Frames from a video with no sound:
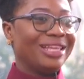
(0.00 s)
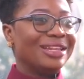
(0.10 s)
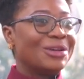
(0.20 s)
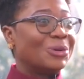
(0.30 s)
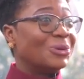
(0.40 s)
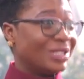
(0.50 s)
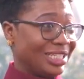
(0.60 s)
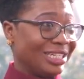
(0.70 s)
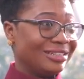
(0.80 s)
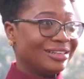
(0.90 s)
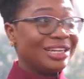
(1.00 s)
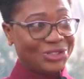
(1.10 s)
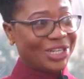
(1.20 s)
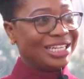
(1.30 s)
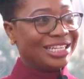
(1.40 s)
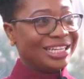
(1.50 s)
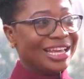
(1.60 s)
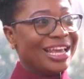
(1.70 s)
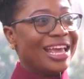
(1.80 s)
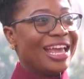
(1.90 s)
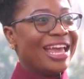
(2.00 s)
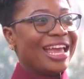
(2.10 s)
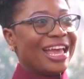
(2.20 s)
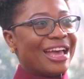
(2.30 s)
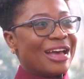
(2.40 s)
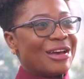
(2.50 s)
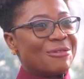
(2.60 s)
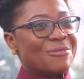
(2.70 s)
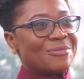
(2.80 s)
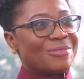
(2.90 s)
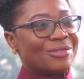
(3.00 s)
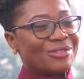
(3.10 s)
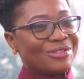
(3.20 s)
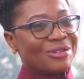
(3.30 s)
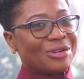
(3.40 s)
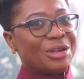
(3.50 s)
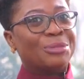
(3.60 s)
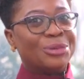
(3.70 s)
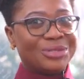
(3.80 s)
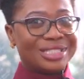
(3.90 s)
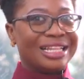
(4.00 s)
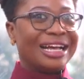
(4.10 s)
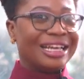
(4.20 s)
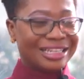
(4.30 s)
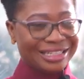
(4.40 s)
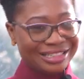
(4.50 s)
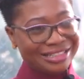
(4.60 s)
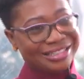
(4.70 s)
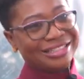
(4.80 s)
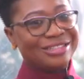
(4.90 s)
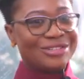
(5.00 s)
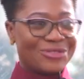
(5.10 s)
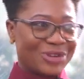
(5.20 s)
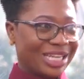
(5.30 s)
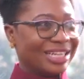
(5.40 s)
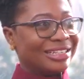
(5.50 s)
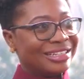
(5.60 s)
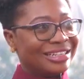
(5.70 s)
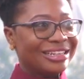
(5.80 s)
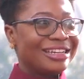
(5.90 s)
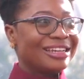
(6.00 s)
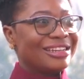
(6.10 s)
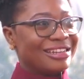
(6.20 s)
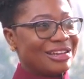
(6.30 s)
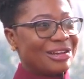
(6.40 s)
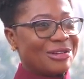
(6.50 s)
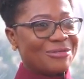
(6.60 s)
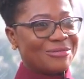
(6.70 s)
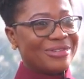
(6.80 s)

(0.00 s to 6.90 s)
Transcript: the ocean, literally, um, on a boat that is rocking. Um,